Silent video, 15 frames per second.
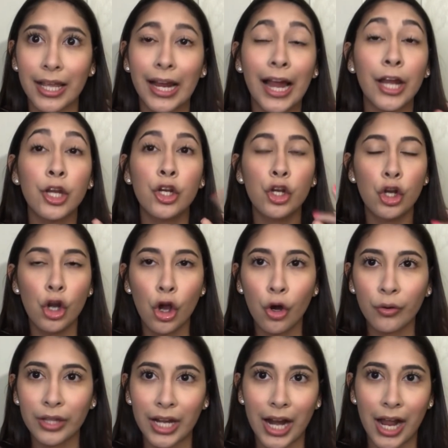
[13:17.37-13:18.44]
Like, I
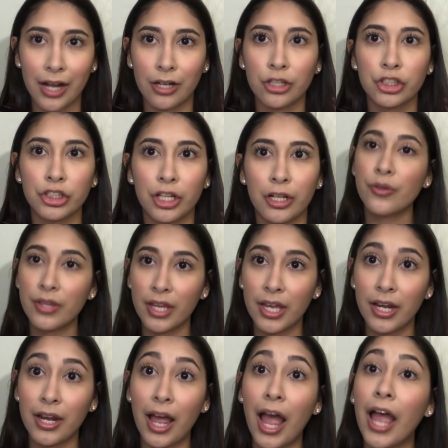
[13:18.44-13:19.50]
know that I had $100. So then